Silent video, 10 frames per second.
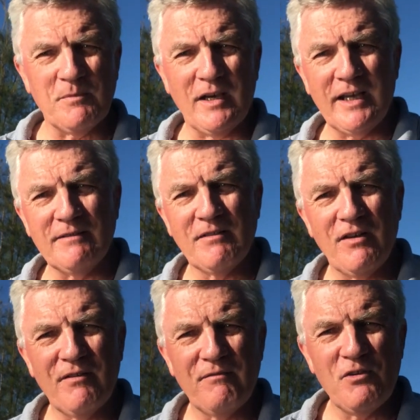my
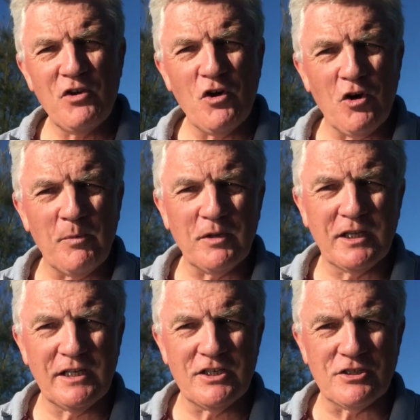normal
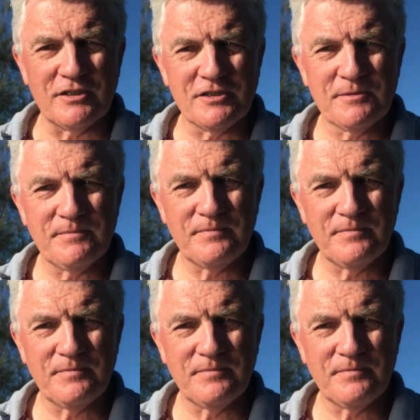conditions.